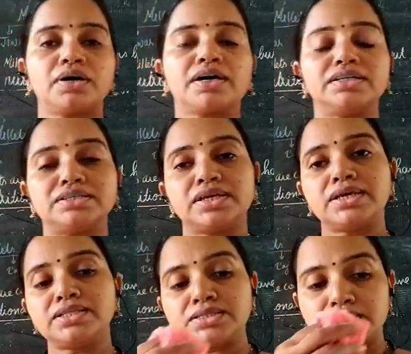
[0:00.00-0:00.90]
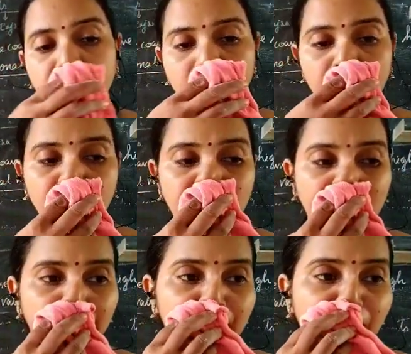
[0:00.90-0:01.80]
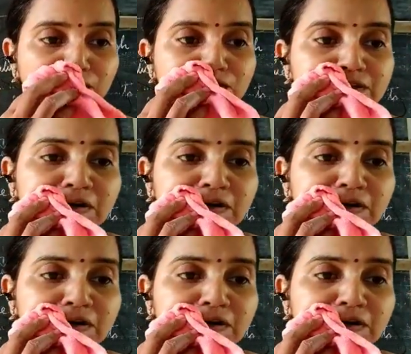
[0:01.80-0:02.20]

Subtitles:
contains a good amount